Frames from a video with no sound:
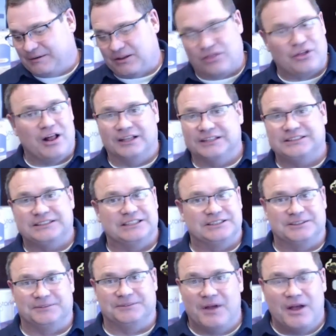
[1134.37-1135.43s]

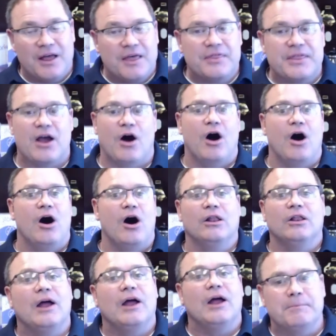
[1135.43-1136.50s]
Catholicism, they
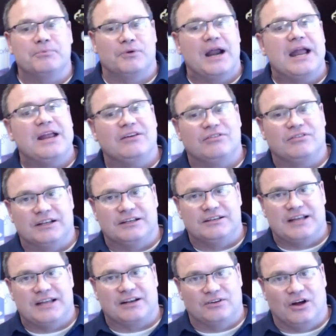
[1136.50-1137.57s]
all embrace the
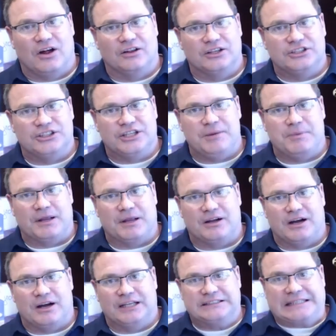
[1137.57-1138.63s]
technology
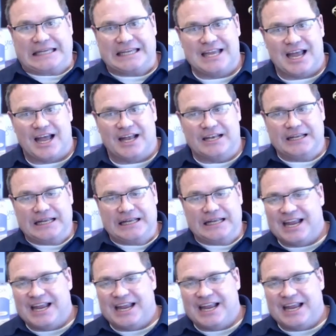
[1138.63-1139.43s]
because, again,